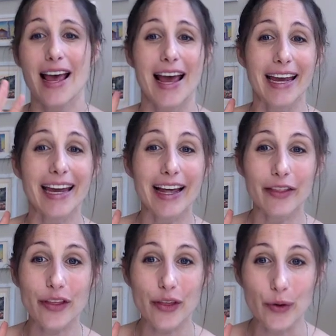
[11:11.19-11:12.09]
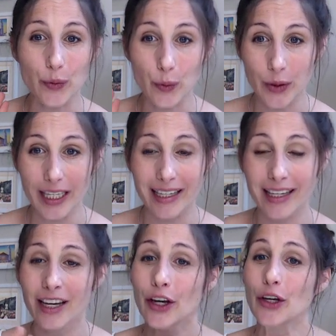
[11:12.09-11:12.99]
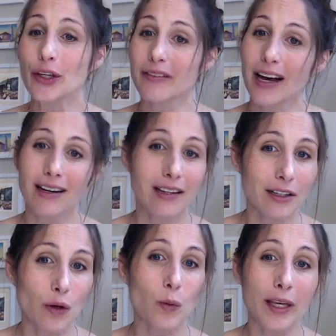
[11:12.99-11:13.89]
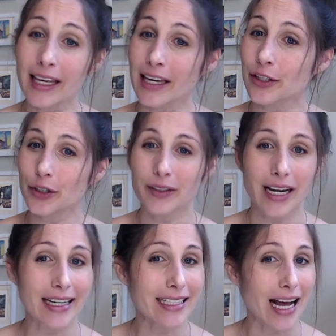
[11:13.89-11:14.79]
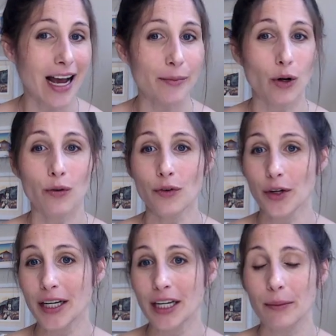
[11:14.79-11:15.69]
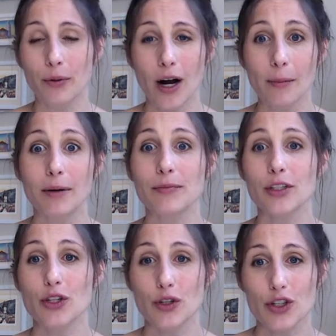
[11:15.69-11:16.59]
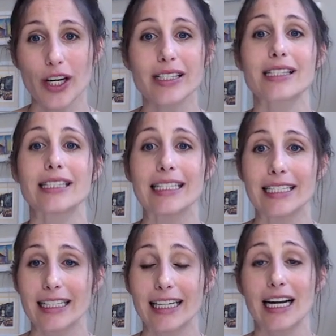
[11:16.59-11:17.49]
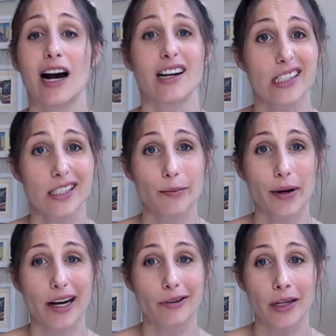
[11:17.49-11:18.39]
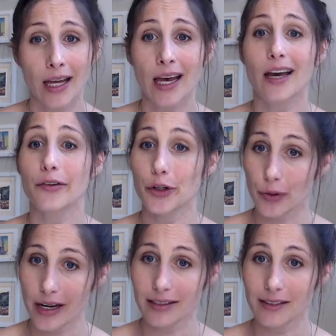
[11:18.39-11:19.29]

And three, you've got a little weekend or nighttime overeating problem that you just need to get honest about and address.